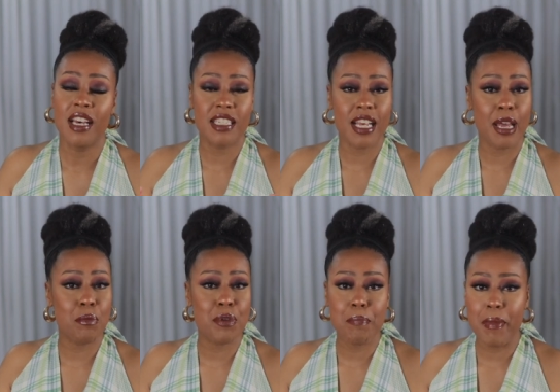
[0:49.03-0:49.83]
Same
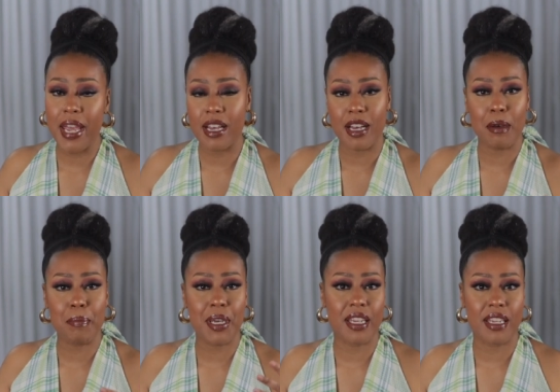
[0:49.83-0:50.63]
with
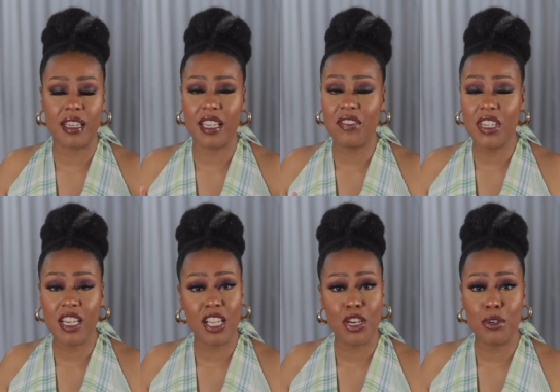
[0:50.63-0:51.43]
makeup and even
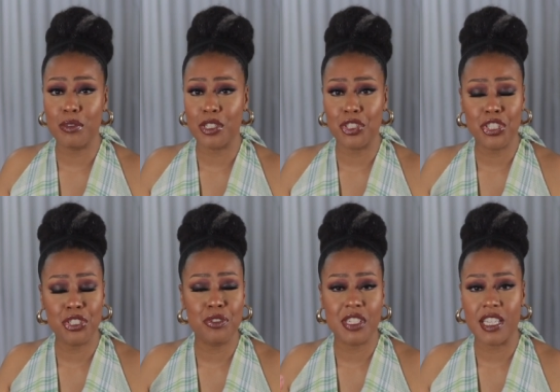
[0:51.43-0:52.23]
clothes and
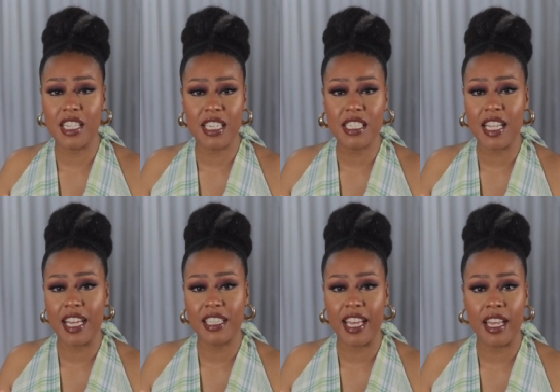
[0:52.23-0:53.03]
shoes and things
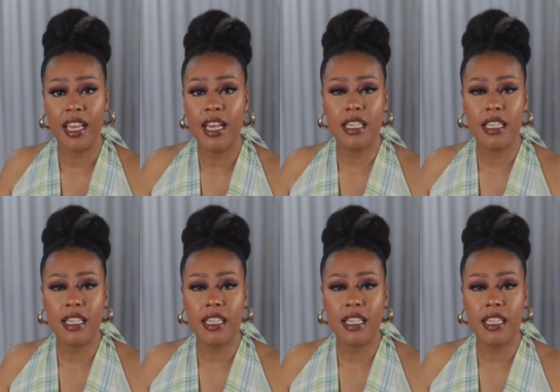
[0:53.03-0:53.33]
like that.